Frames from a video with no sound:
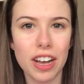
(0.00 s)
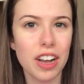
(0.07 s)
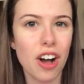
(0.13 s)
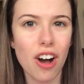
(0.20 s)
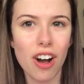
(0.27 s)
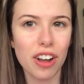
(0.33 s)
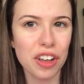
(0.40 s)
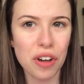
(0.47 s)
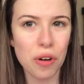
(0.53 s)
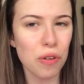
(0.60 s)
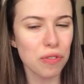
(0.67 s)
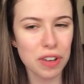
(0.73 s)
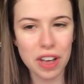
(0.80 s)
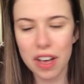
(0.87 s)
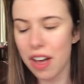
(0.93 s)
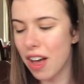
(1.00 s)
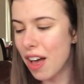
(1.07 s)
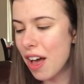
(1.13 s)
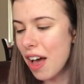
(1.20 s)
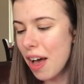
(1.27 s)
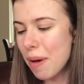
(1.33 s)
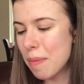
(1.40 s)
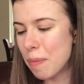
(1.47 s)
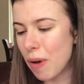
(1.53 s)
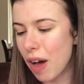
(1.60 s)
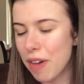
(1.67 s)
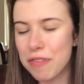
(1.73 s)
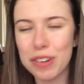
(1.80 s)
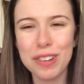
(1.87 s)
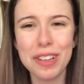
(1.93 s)
I can't get off it.
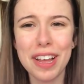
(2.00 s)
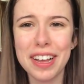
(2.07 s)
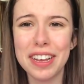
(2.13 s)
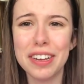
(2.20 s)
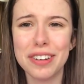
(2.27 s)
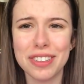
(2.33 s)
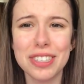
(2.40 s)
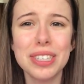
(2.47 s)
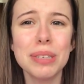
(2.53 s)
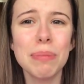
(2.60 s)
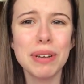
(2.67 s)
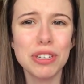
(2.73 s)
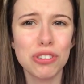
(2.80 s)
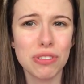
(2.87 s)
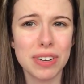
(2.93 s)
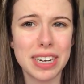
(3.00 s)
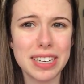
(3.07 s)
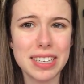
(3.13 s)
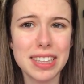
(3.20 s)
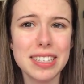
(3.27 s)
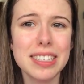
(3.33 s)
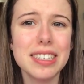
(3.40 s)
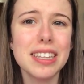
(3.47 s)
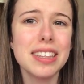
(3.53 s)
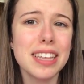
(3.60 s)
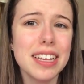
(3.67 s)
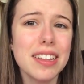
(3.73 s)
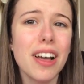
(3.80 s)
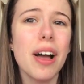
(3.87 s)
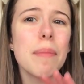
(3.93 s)
But I feel like, you know, this is my treat. This is the
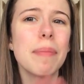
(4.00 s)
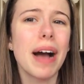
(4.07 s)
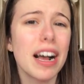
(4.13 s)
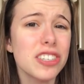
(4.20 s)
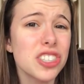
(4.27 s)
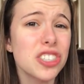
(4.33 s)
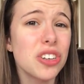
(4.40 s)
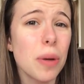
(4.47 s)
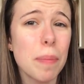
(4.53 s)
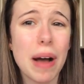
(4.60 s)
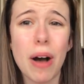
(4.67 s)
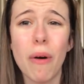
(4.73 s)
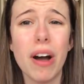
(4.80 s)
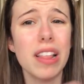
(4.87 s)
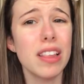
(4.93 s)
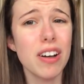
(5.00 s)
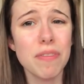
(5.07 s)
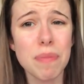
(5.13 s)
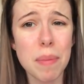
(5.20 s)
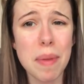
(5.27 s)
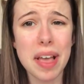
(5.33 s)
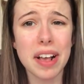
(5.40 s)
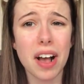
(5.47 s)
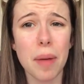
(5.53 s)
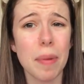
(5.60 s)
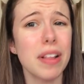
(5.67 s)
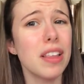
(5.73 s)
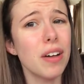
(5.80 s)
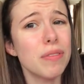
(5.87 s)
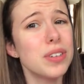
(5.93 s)
thing that I'm passionate about. I love my makeup.
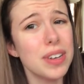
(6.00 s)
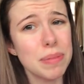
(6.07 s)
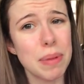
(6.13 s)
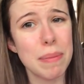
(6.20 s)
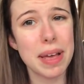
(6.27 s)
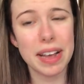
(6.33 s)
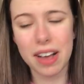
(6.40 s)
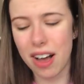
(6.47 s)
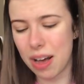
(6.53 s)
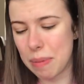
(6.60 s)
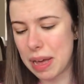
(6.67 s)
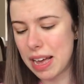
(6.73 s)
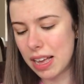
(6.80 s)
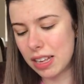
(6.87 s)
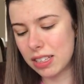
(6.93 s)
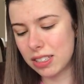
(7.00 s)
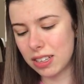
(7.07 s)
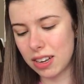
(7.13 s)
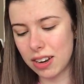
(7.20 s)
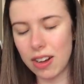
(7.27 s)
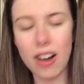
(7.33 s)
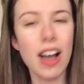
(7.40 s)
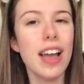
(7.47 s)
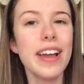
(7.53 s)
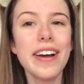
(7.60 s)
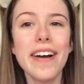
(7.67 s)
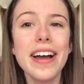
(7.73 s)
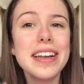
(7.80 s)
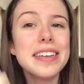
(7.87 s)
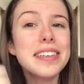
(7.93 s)
I love doing my makeup. So I,
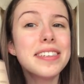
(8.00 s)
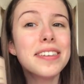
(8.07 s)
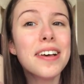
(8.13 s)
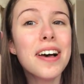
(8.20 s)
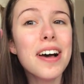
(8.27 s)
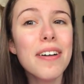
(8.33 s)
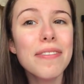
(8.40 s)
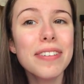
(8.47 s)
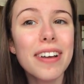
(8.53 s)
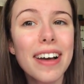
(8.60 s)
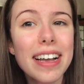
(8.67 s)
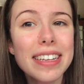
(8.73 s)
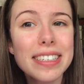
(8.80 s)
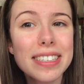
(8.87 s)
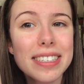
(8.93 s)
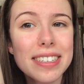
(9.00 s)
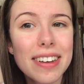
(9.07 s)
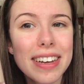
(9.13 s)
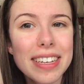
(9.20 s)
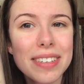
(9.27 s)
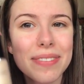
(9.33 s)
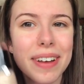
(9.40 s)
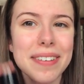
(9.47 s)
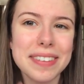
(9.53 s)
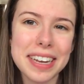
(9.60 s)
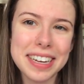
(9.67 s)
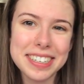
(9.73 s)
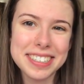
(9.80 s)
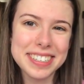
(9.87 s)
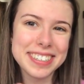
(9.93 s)
I deserve nice, nice
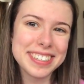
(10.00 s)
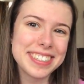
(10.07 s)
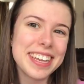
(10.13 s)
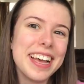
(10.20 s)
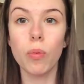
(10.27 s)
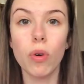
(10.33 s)
foundations.